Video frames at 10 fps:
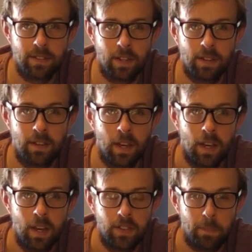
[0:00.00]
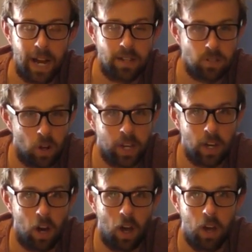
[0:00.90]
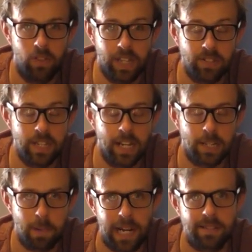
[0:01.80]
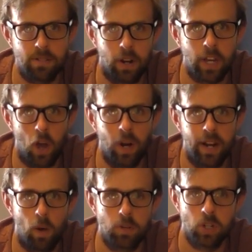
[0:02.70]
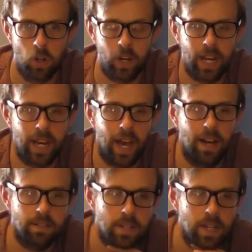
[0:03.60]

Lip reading: than the Panasonic, this year's Panasonic OLED I was looking at.